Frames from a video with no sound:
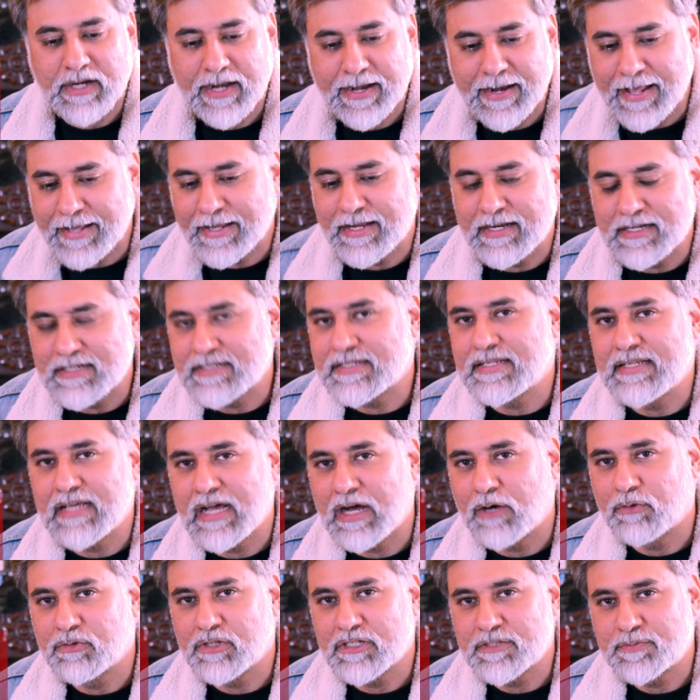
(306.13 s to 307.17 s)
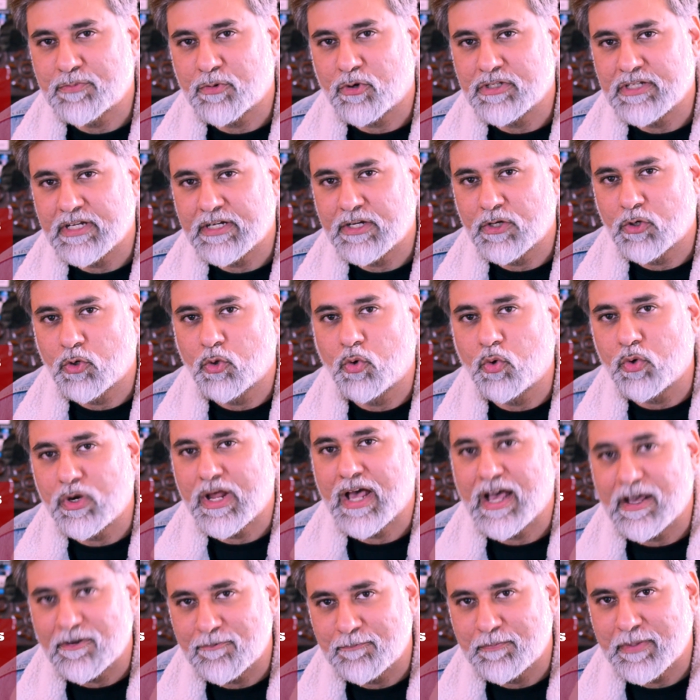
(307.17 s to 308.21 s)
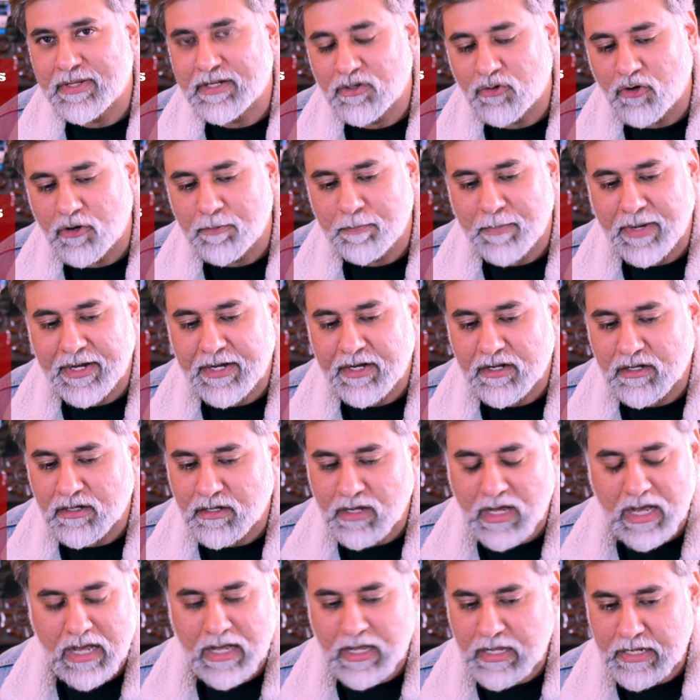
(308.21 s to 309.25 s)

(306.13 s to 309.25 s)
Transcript: and I can see how this project could have been a lot better.